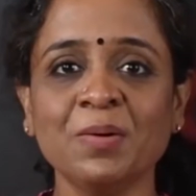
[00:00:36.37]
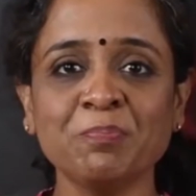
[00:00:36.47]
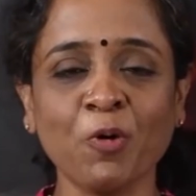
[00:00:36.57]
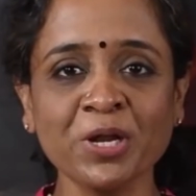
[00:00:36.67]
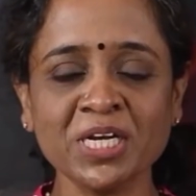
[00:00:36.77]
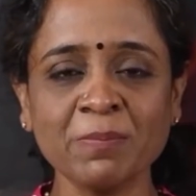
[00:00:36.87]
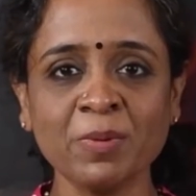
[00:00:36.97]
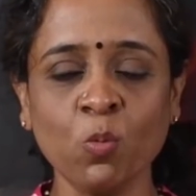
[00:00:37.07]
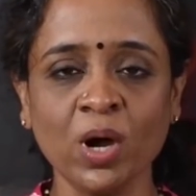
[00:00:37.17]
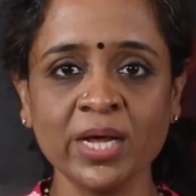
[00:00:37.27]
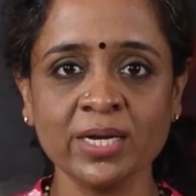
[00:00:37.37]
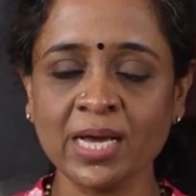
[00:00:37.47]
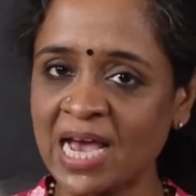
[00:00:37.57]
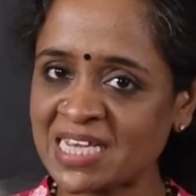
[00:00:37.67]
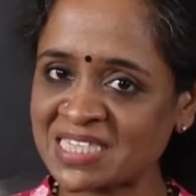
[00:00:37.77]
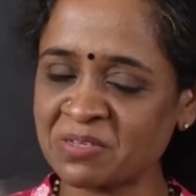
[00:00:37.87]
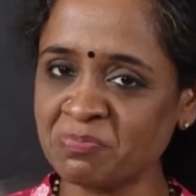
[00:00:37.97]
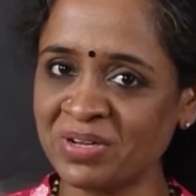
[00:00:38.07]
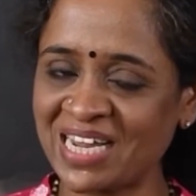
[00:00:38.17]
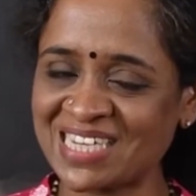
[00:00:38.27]
Point number one, as
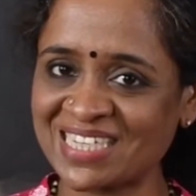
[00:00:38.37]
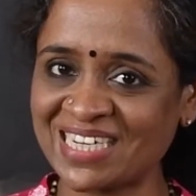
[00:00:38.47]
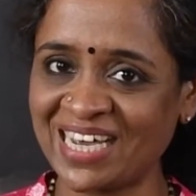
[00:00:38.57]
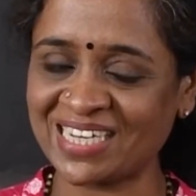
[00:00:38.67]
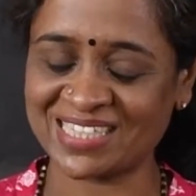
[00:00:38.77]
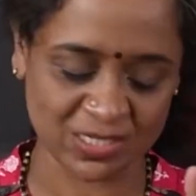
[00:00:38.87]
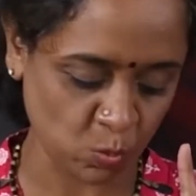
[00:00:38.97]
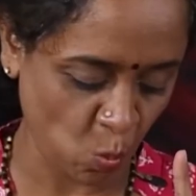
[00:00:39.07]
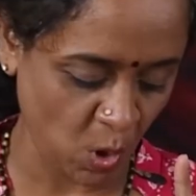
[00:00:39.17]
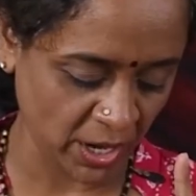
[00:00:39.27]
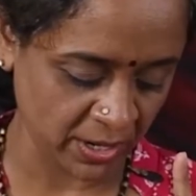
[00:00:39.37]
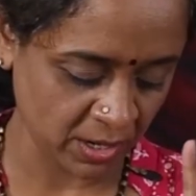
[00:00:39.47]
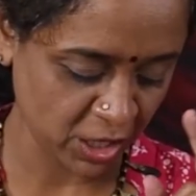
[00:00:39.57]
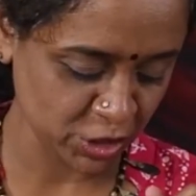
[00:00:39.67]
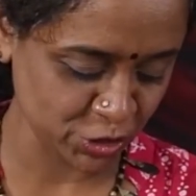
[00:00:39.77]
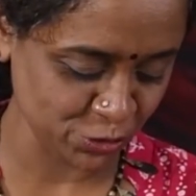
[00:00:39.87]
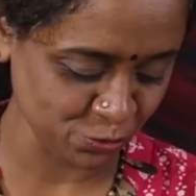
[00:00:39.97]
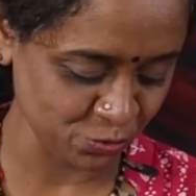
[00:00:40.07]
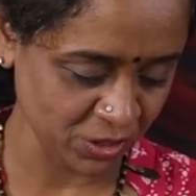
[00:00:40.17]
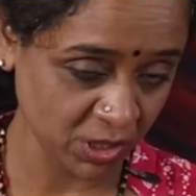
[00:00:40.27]
simple as it gets. 1,
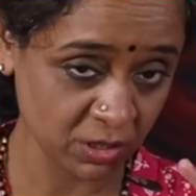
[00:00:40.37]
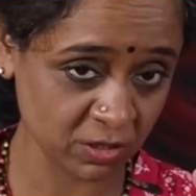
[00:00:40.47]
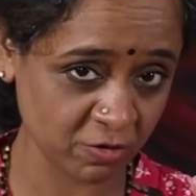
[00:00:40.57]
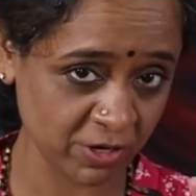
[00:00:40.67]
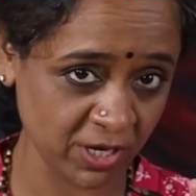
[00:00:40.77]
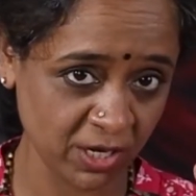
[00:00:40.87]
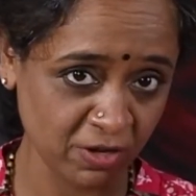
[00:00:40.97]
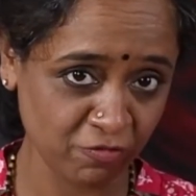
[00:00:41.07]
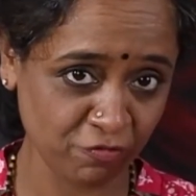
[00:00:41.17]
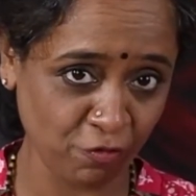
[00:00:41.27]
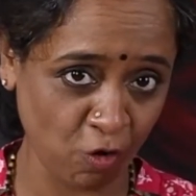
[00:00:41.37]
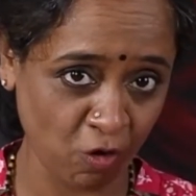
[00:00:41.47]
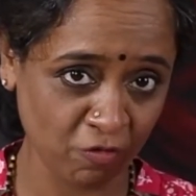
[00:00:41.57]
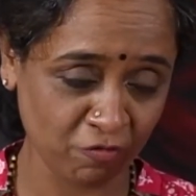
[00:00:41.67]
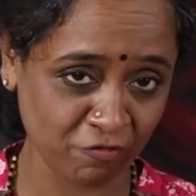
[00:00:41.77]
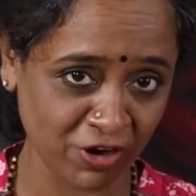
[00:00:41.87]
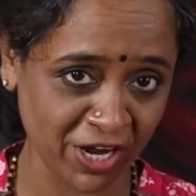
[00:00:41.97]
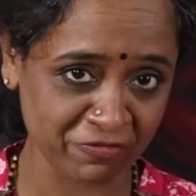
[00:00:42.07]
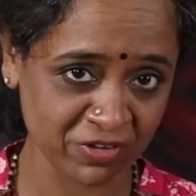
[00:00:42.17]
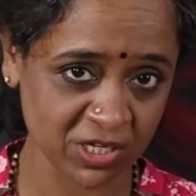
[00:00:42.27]
2, 3, 4,
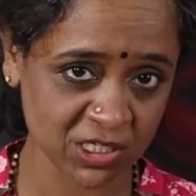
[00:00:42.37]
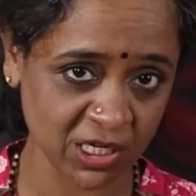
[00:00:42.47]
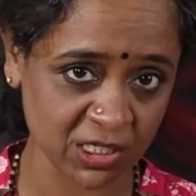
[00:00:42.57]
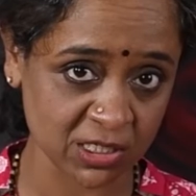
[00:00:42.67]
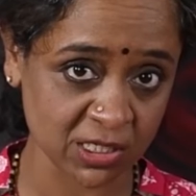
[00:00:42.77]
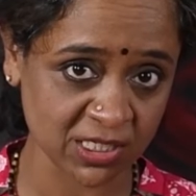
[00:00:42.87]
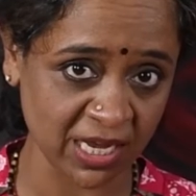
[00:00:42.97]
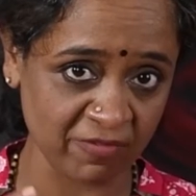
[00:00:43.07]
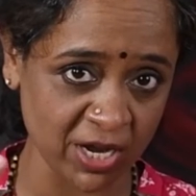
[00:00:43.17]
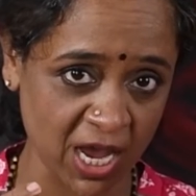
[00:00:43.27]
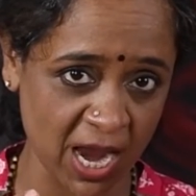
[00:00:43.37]
5, 6, 7,